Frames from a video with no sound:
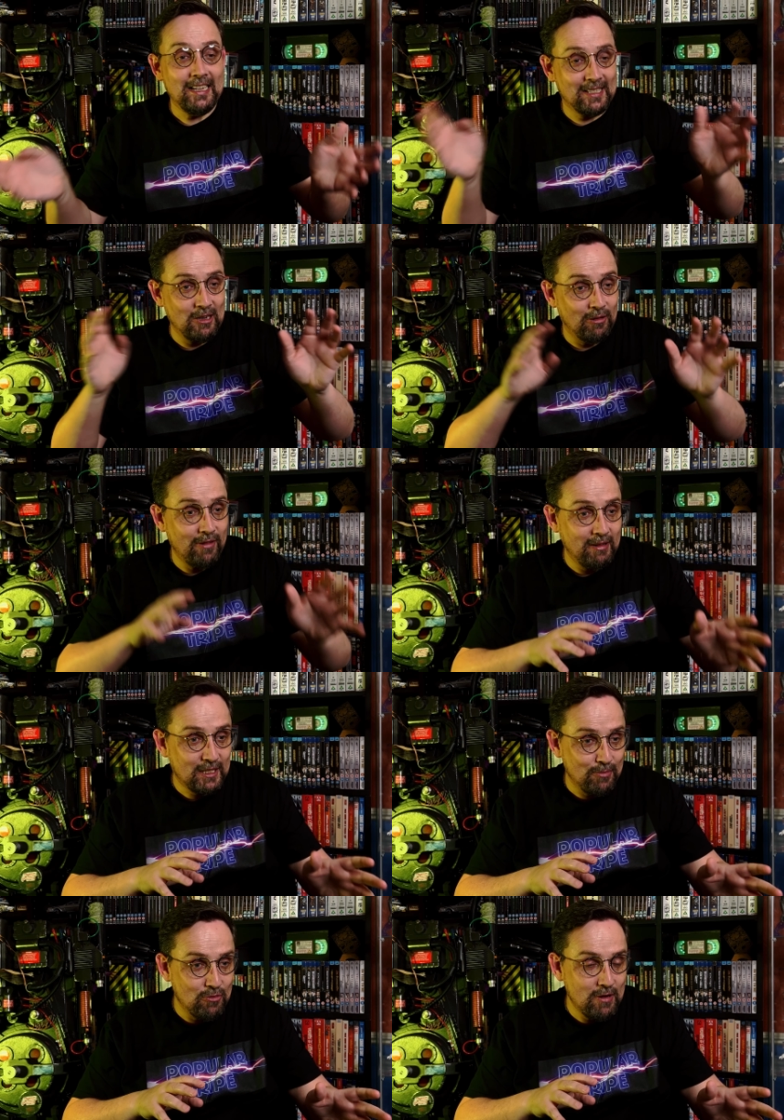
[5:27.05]
It's still a very
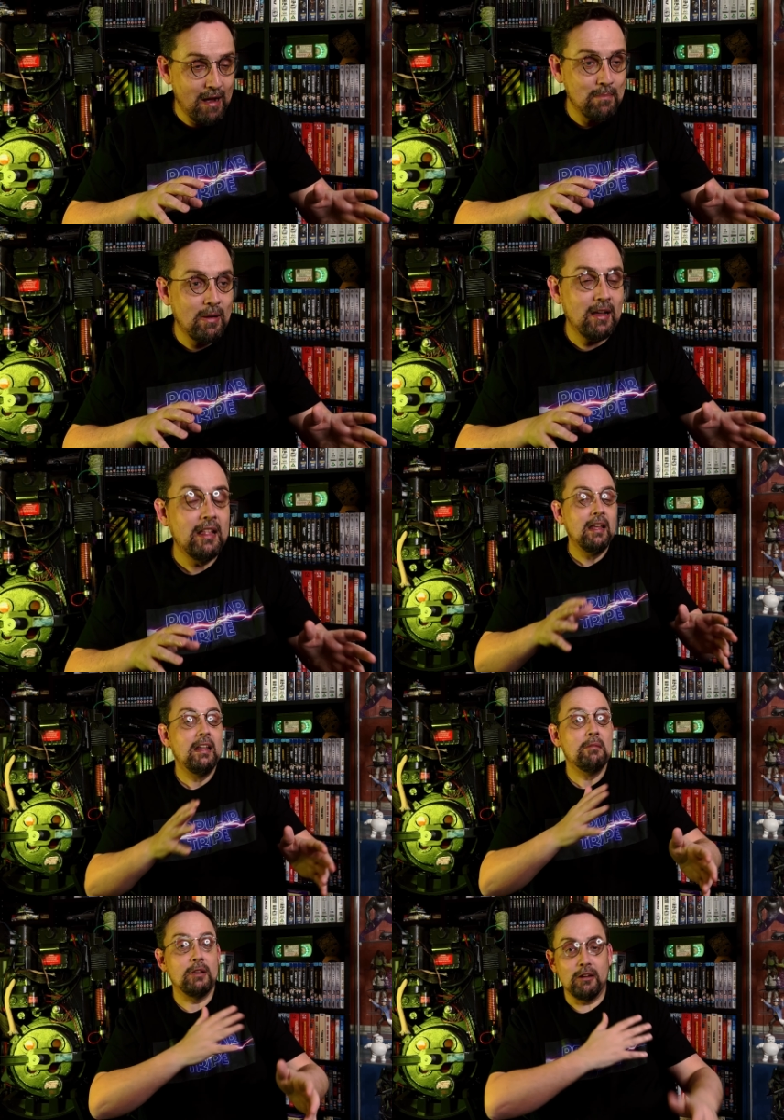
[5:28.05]
small number,
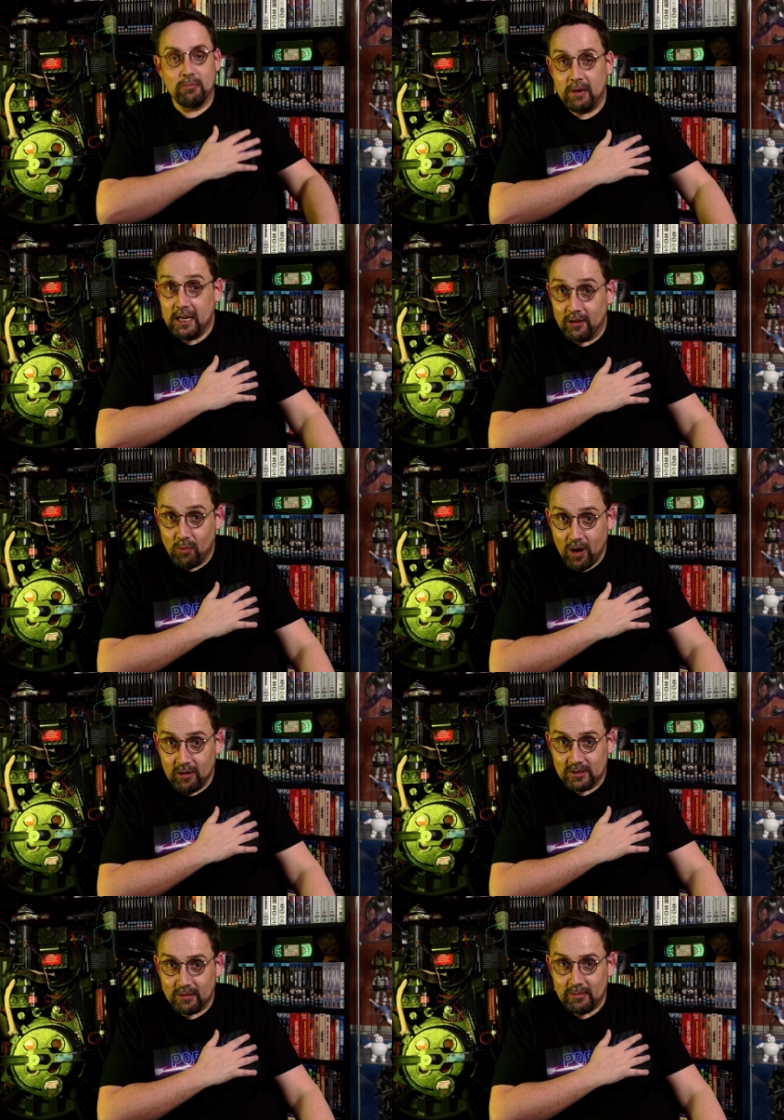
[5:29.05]
but it would mean the world to